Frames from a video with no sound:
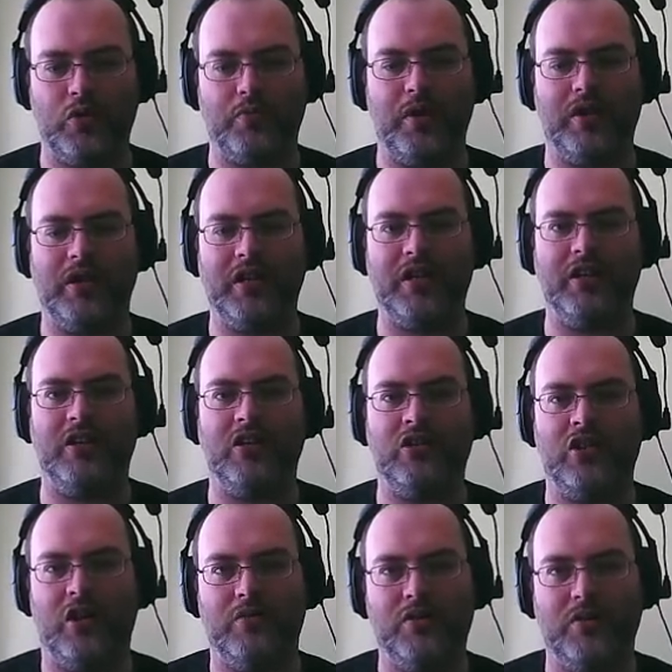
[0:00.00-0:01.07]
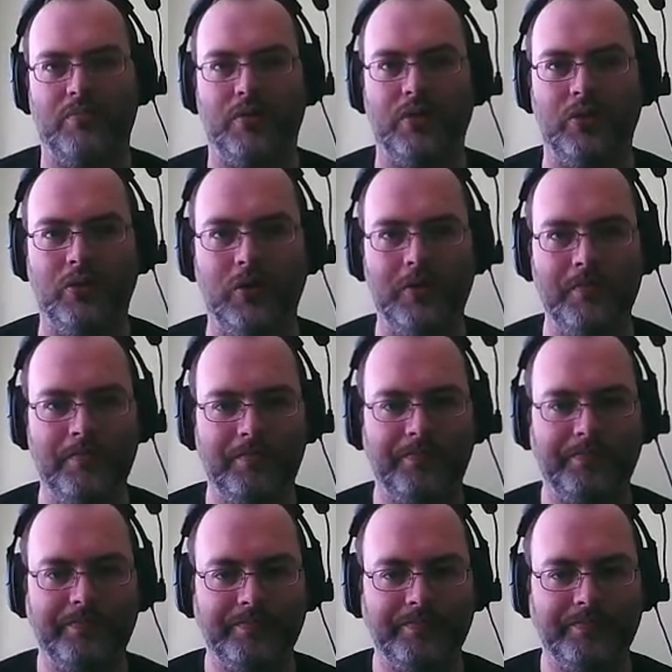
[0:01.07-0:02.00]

I'll put a link in the description below.